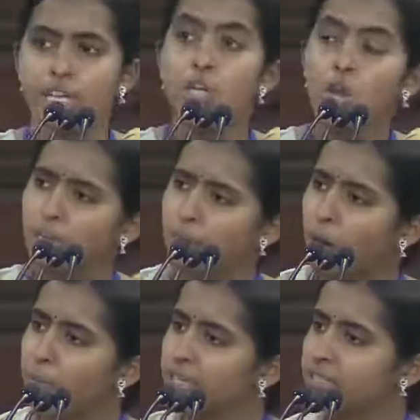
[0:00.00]
nuclear
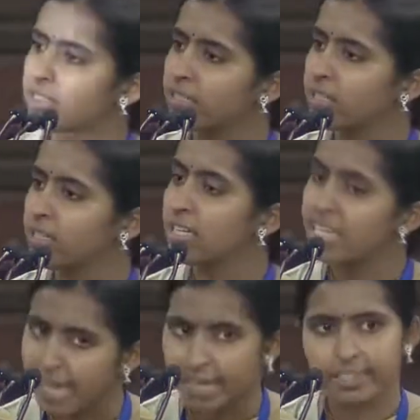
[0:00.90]
bombings.
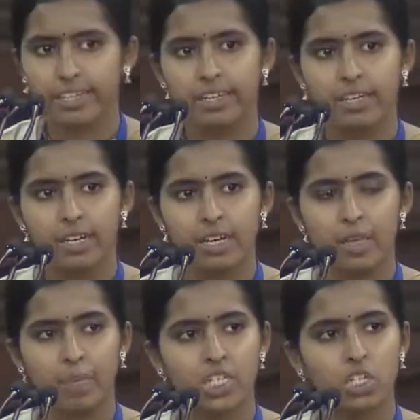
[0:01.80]
Yet,
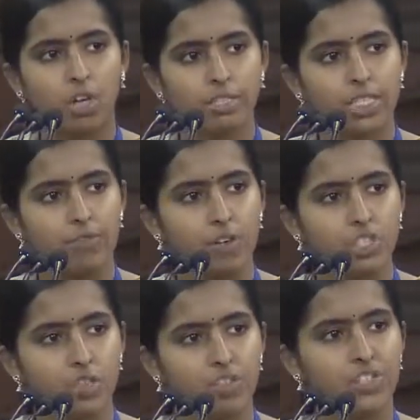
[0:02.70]
the patriotic
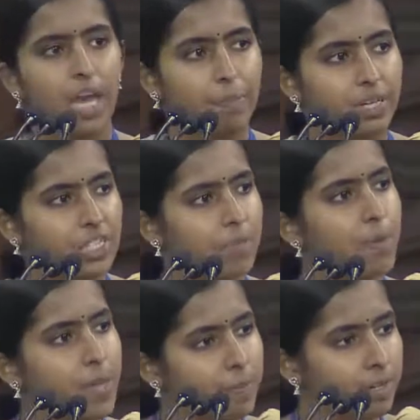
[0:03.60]
devotion of the Japanese, the
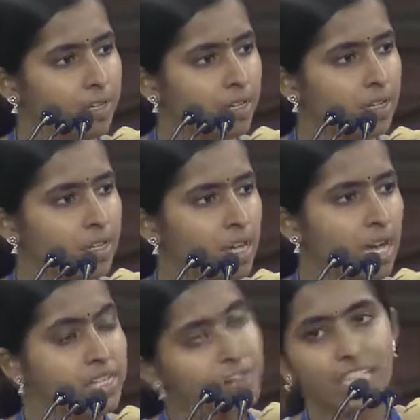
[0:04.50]
people,
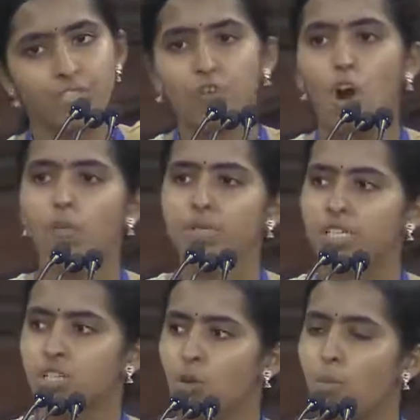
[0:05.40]
transformed it
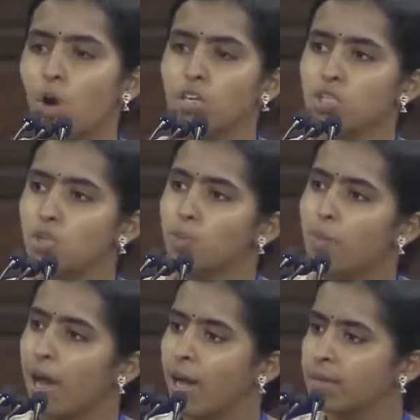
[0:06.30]
into a modern
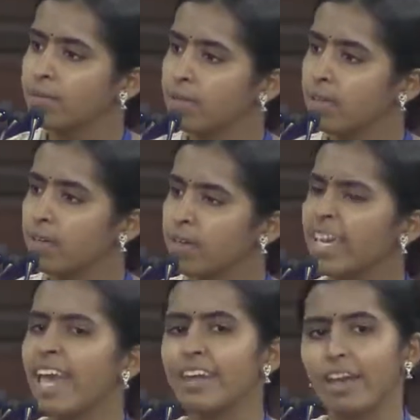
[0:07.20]
superpower.
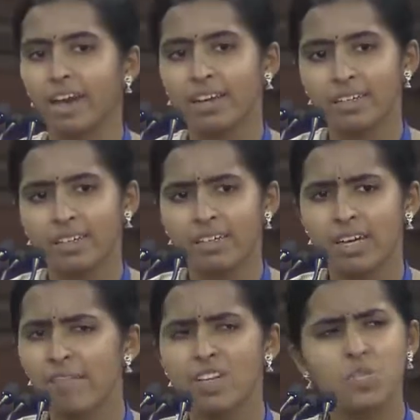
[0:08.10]
Kenya,
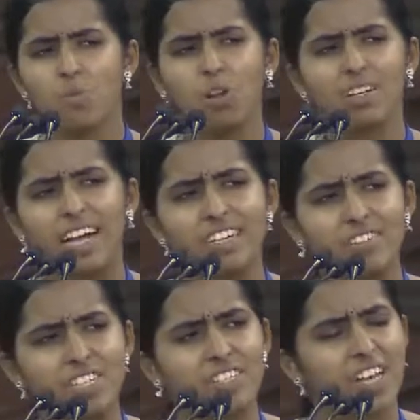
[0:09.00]
a very small
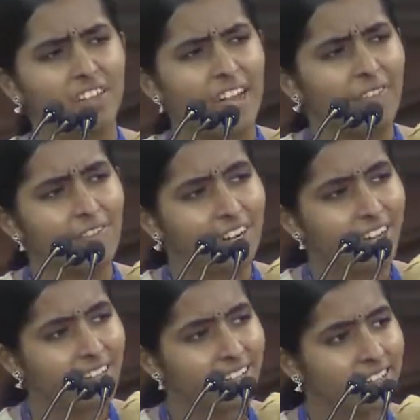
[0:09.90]
country in southern Africa,
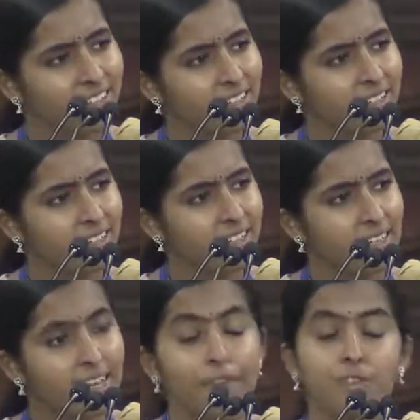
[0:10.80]

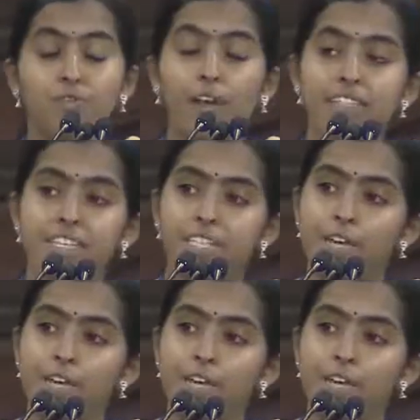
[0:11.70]
it was facing